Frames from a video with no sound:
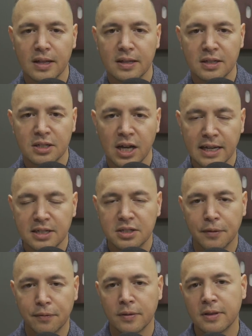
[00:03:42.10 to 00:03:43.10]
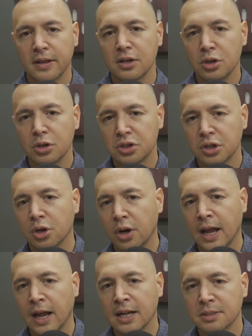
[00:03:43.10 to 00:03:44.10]
kind of different than using your
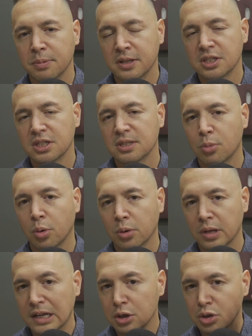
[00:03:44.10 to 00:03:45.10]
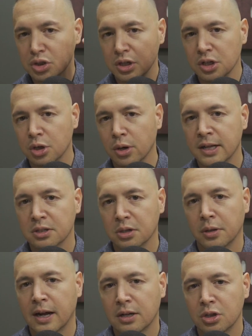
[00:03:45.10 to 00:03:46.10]
hands, but this is more like using your intellect,